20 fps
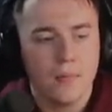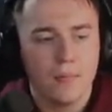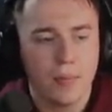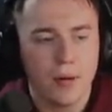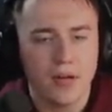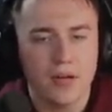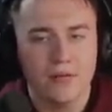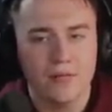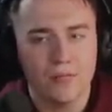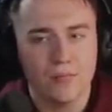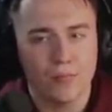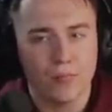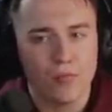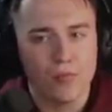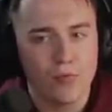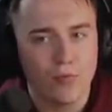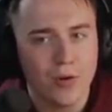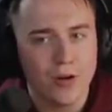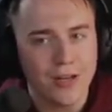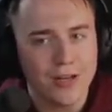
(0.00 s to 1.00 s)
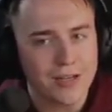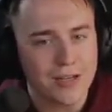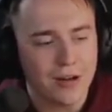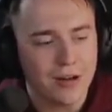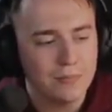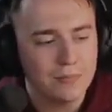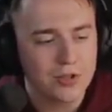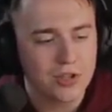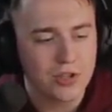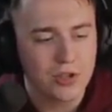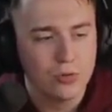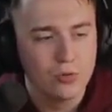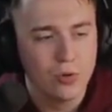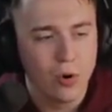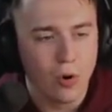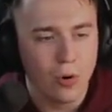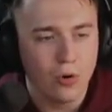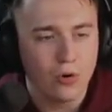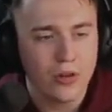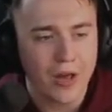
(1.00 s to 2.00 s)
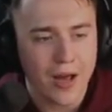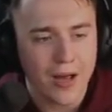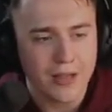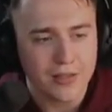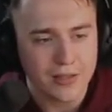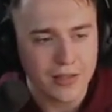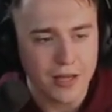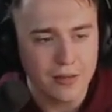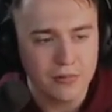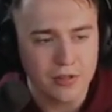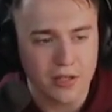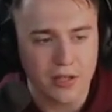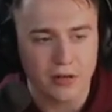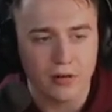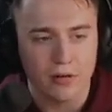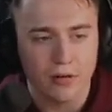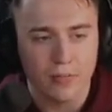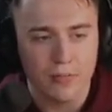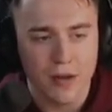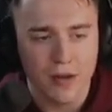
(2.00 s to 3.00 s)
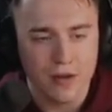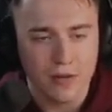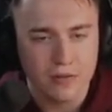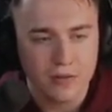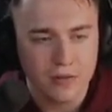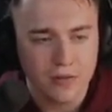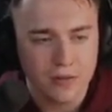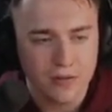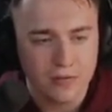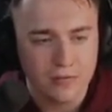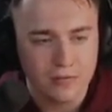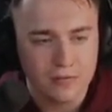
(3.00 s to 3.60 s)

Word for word: but when it comes to old ass games like Earthbound,